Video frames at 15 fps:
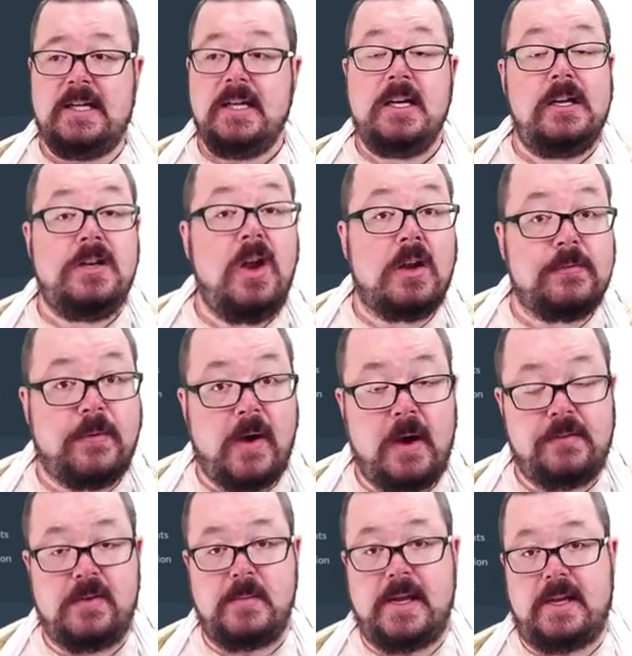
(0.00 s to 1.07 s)
uh, not far
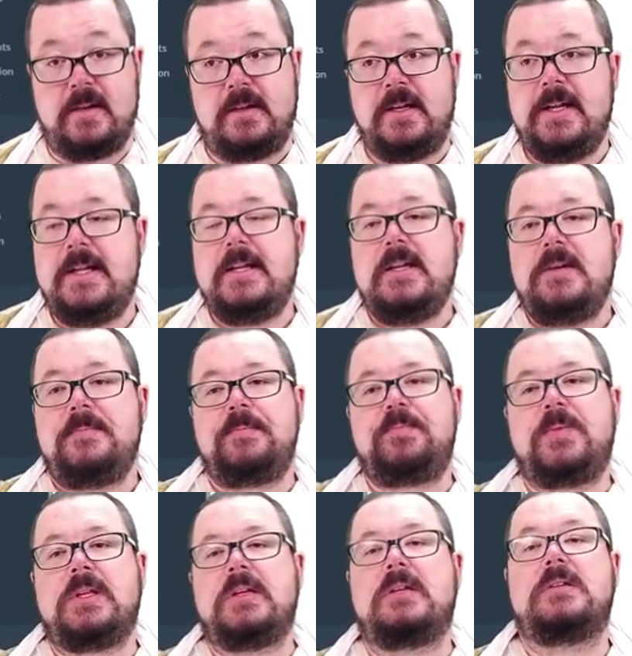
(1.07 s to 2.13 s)
from here.
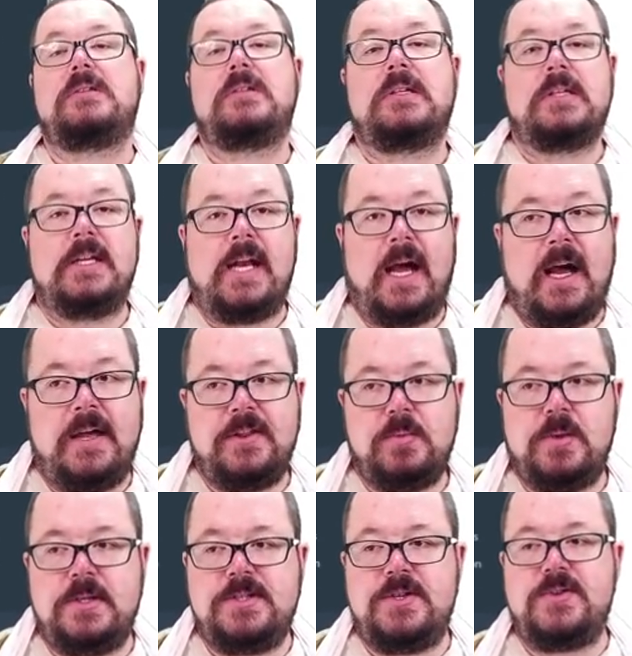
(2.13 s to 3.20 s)
In other
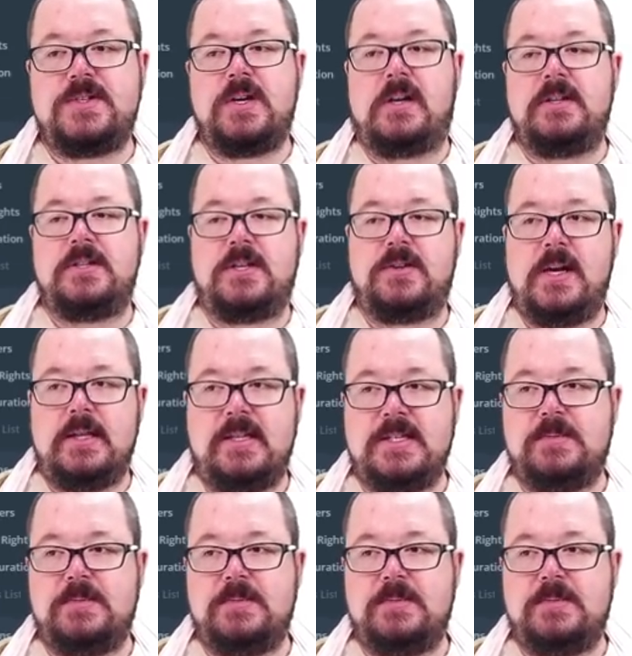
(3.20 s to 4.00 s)
words, you're starting to create these